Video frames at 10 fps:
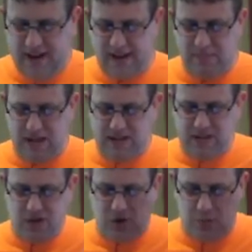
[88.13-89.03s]
means
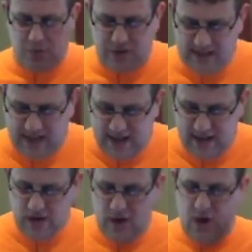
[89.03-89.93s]
to
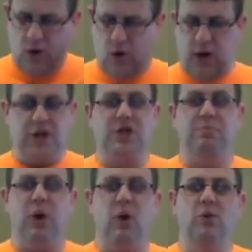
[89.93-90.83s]
present or
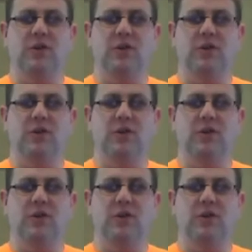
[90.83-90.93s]
expose